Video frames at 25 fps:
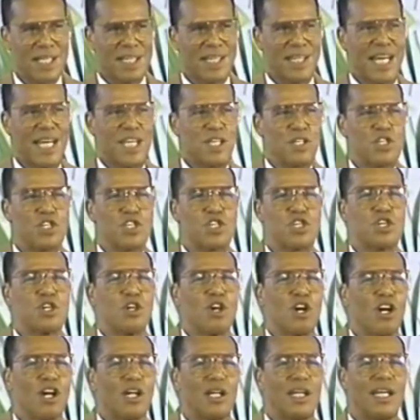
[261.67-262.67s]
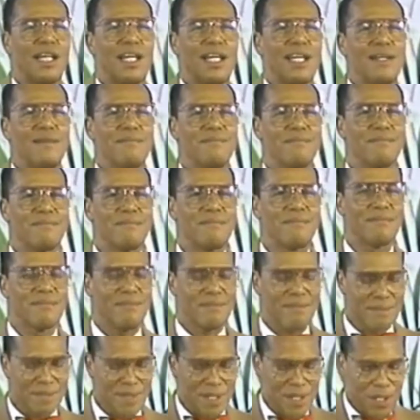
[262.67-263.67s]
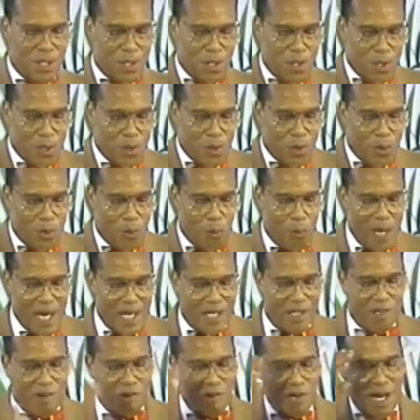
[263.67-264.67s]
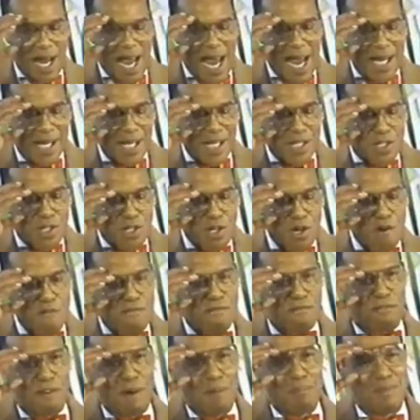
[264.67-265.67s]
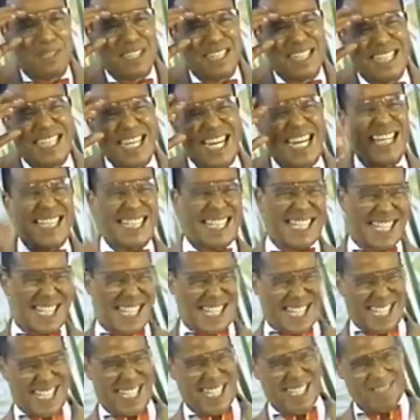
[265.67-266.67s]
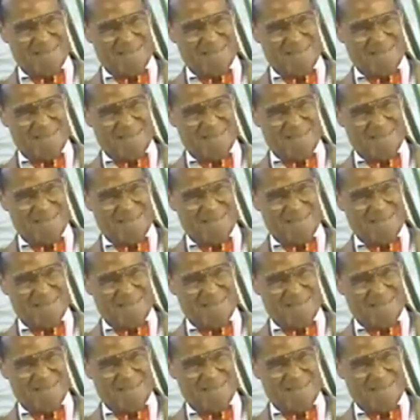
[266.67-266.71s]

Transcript: then surely we created you from dust,